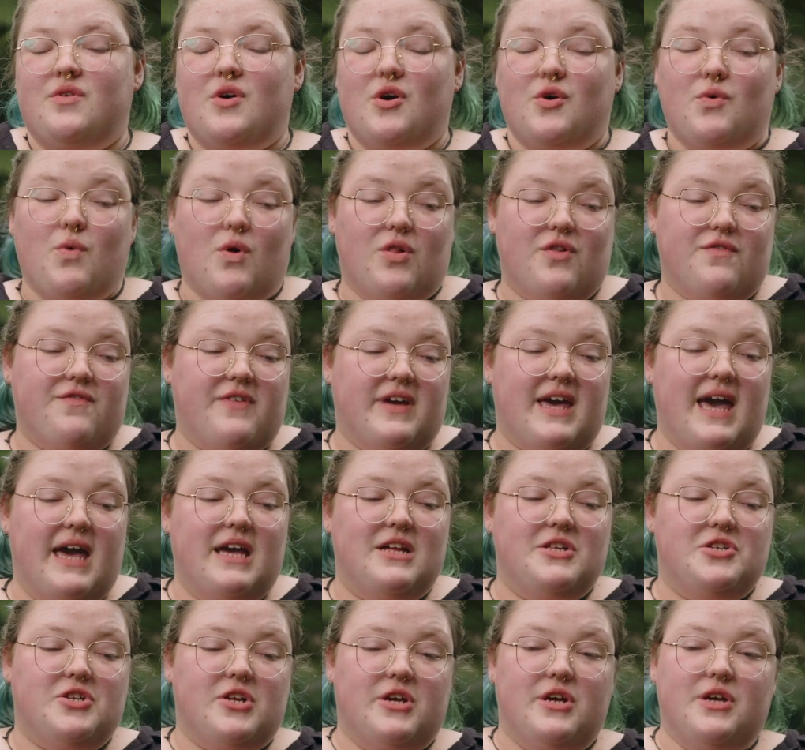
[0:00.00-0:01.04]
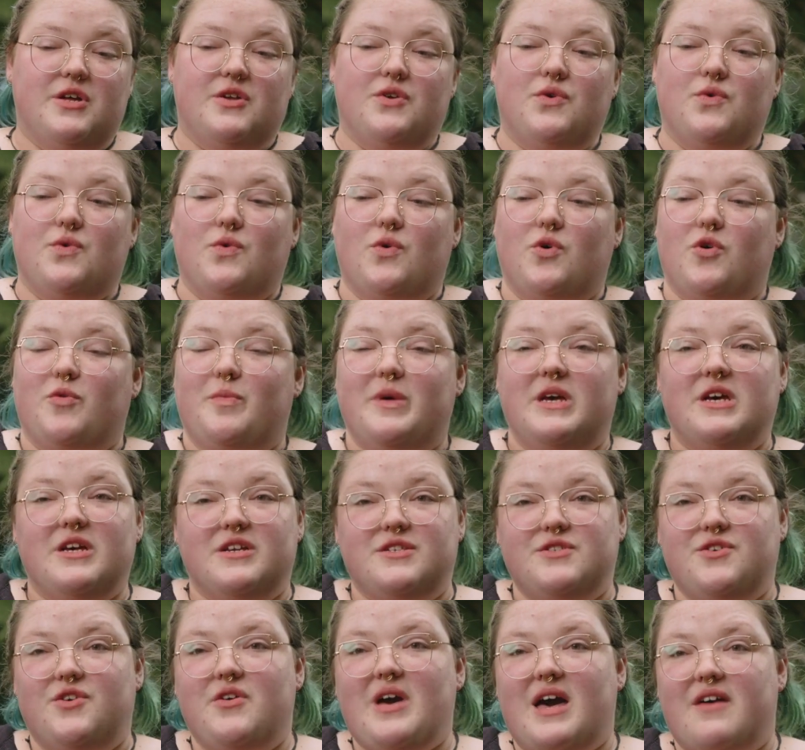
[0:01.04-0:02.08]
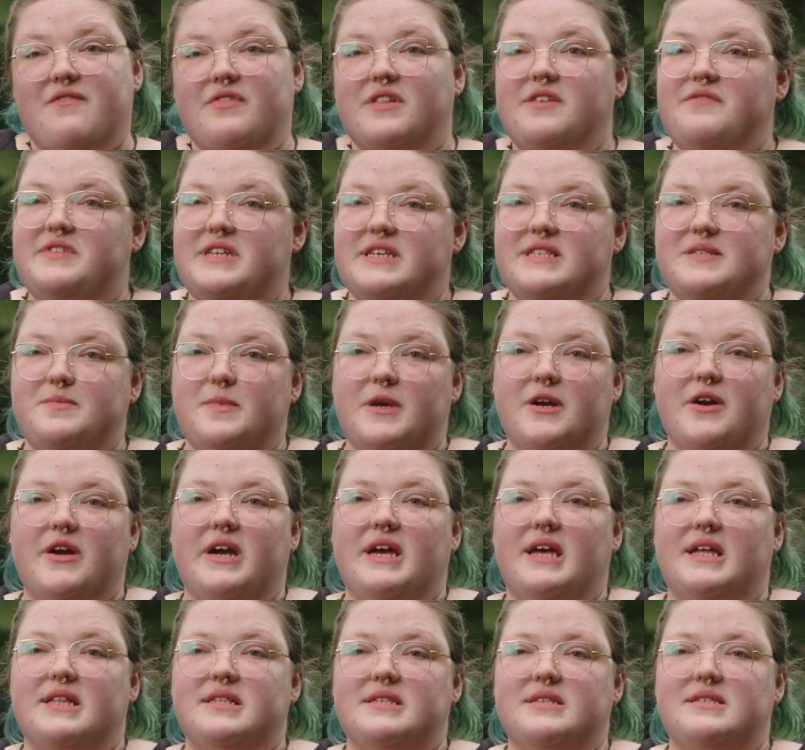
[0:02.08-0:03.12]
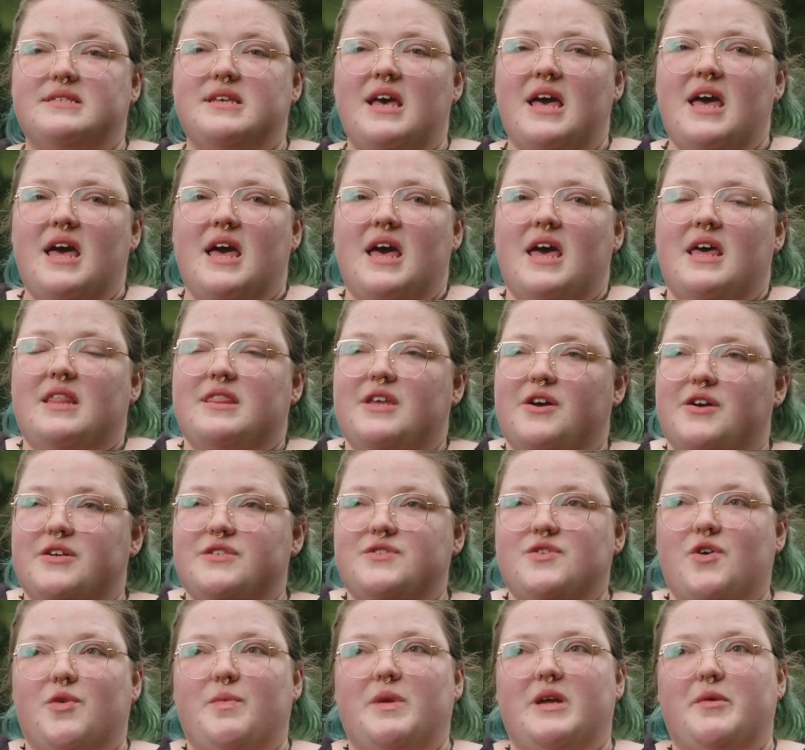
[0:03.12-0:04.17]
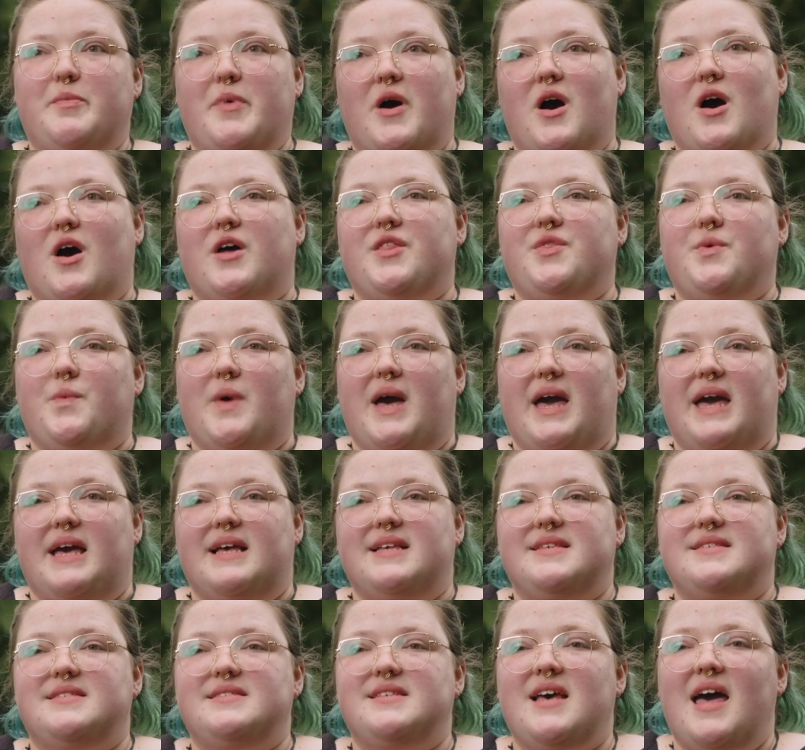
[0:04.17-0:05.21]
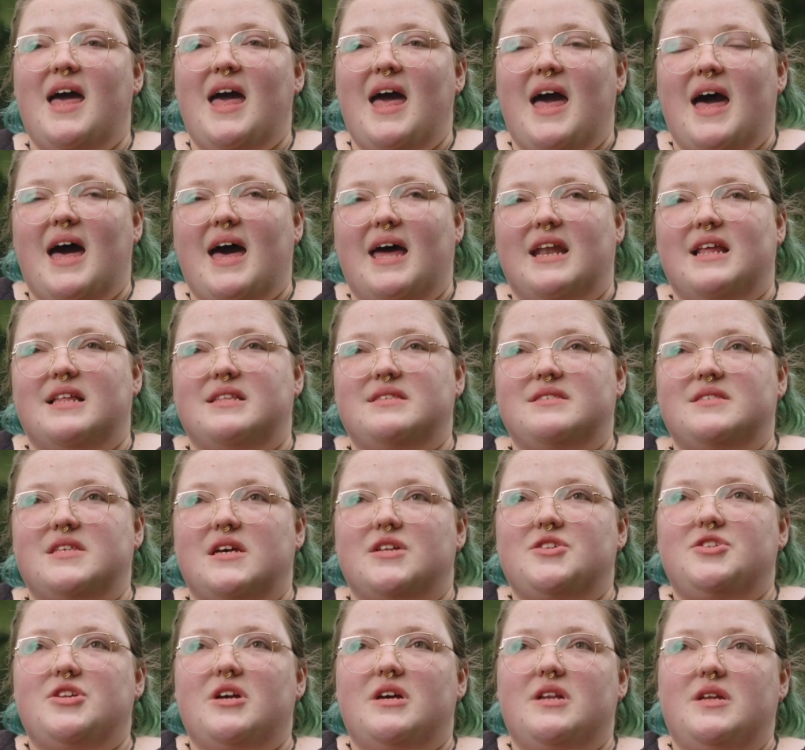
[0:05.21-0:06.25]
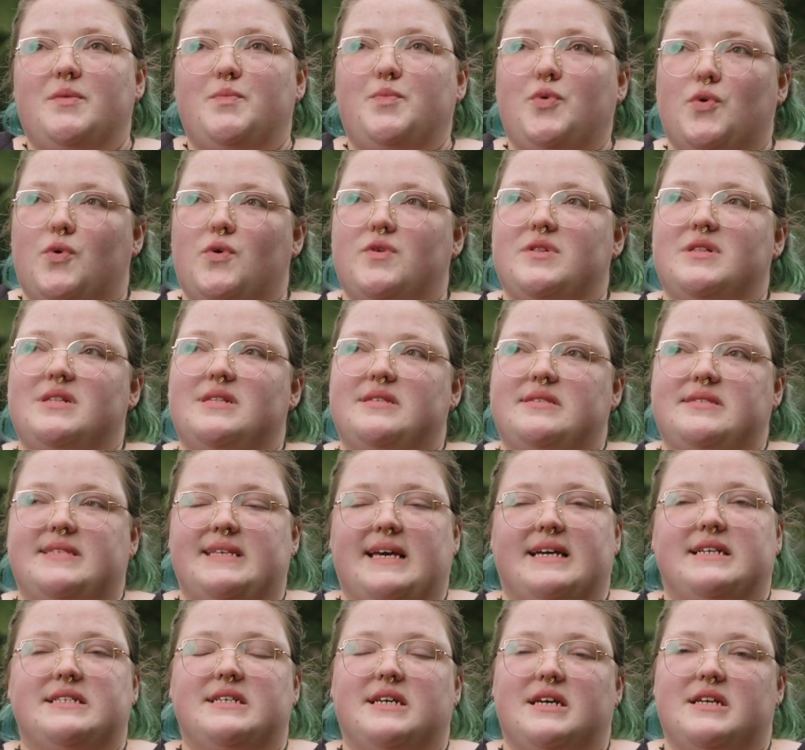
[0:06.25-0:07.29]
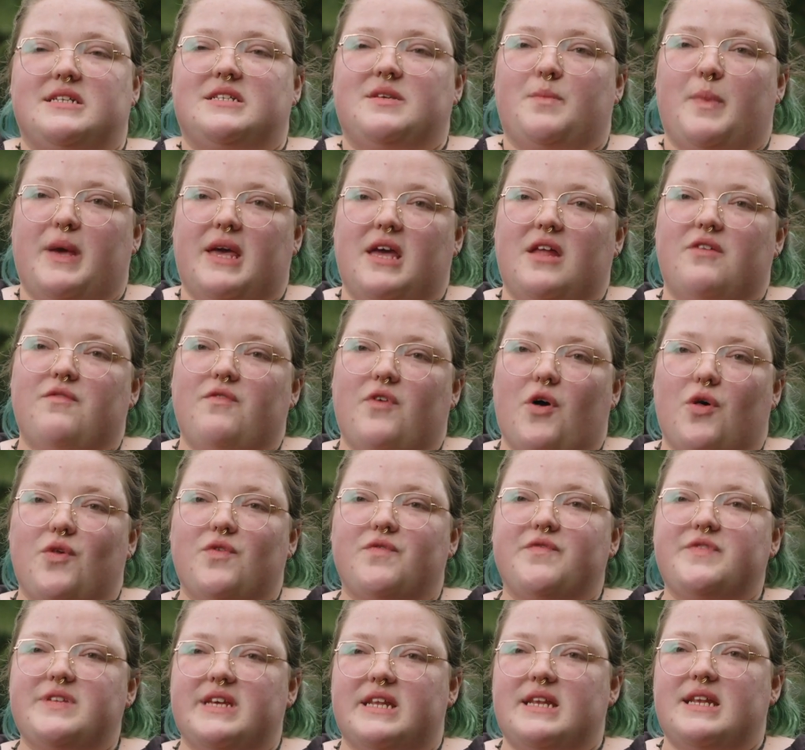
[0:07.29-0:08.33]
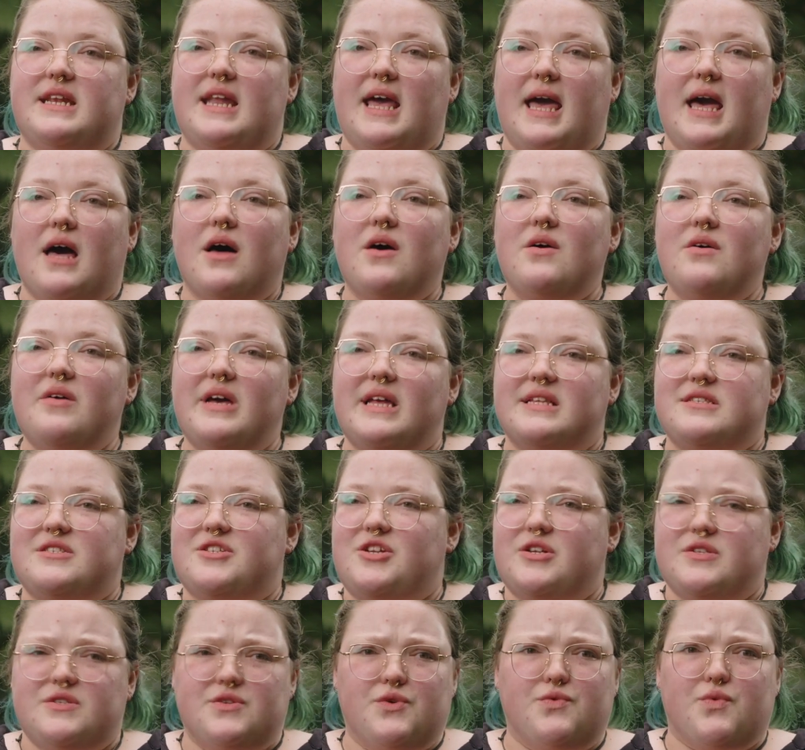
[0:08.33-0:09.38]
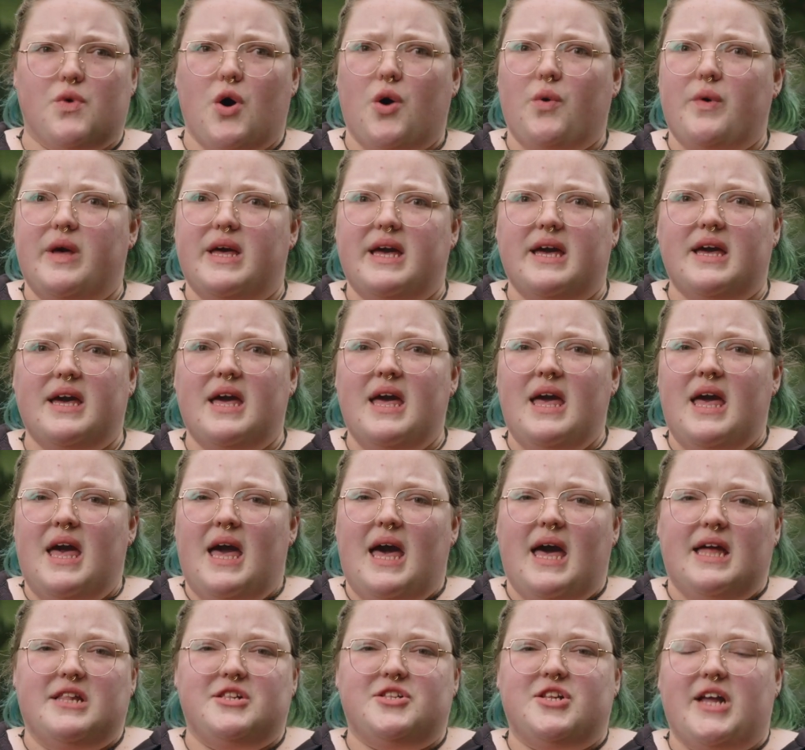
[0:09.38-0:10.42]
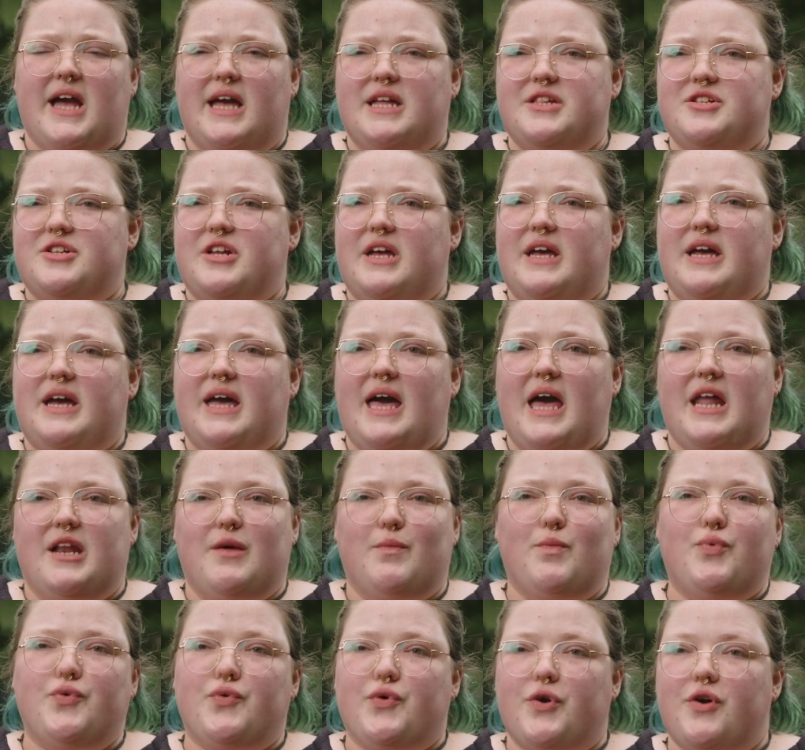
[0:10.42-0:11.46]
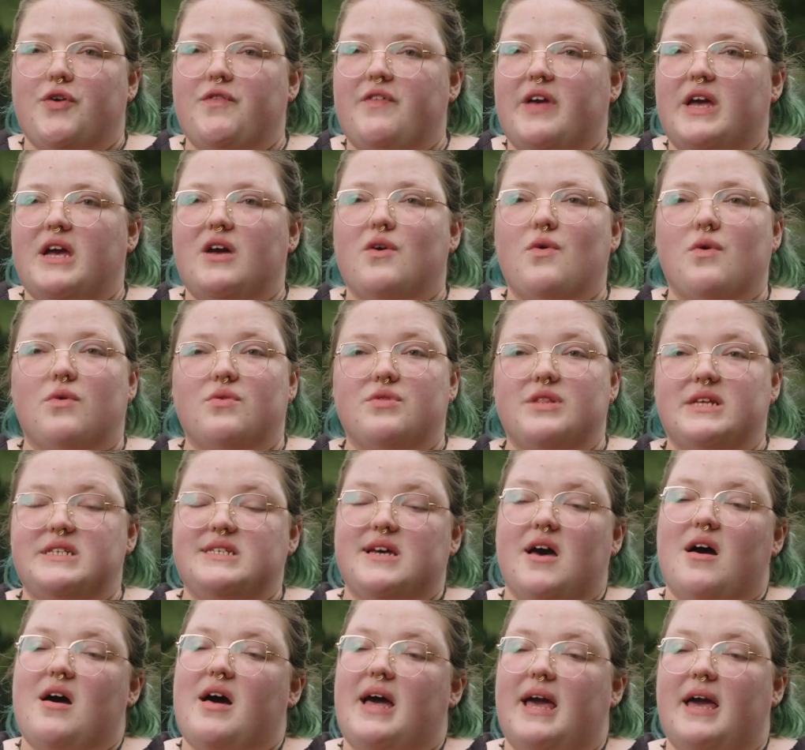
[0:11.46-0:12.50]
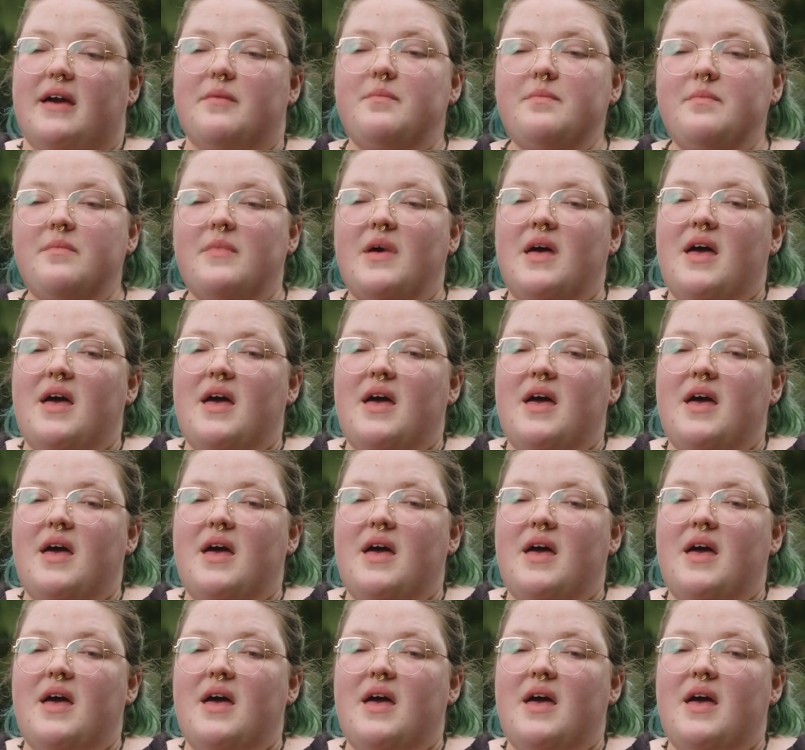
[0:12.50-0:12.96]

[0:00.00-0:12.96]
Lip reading: a qualification or because you have lived experience, there are so many pathways, and it's such an important sector to be involved in now. It's just growing and changing and improving all the time.